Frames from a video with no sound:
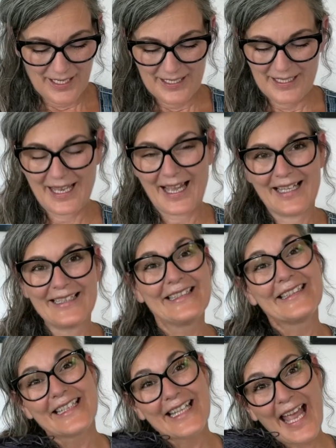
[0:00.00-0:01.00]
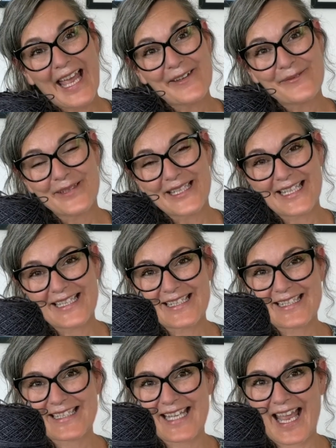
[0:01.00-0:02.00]
yeah, she gave me
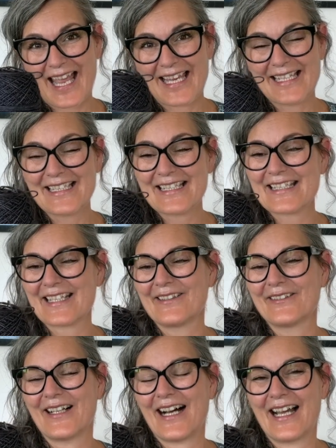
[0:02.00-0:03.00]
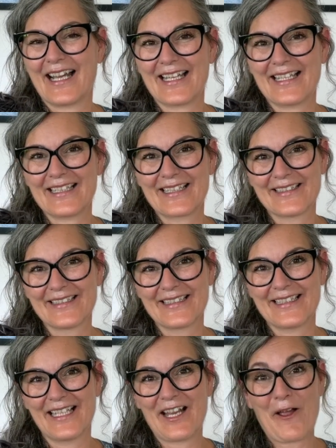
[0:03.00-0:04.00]
this skein so I
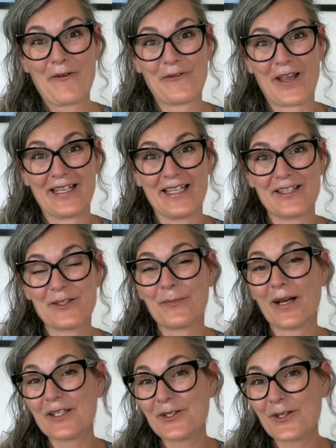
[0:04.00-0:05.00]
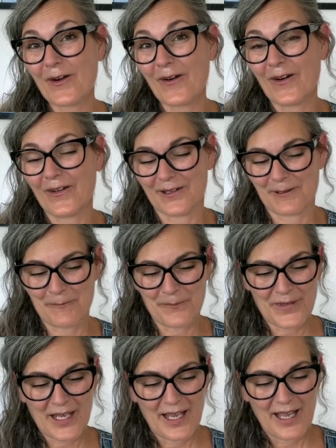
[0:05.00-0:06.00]
could finish my shawl.
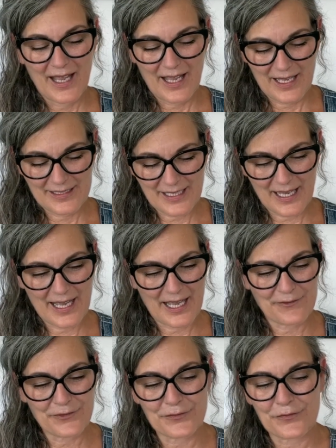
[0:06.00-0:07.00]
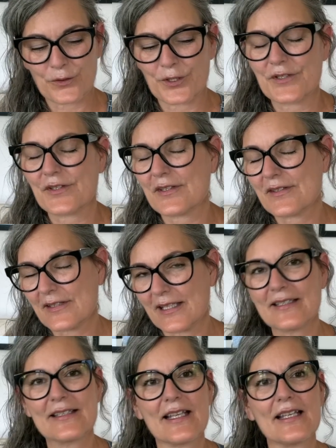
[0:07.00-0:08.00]
And I have, of course,
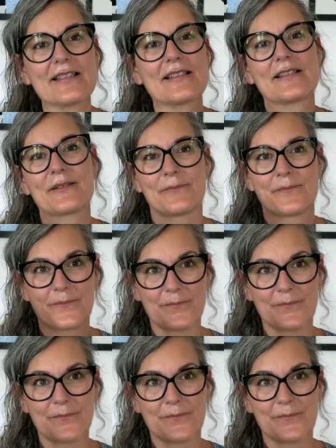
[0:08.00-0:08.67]
since it's